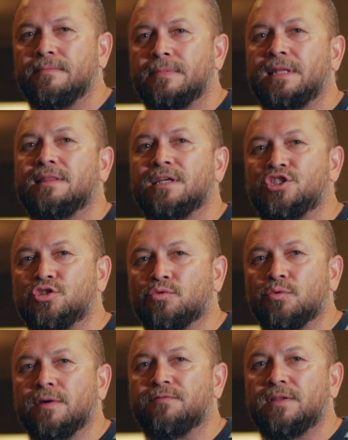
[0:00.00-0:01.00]
That they
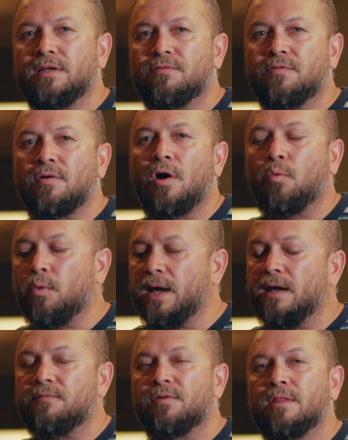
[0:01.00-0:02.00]
drifted
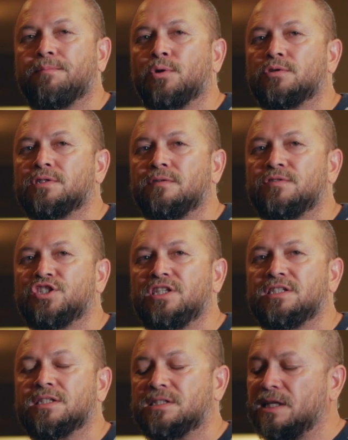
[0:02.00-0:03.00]
away from the person of Jesus.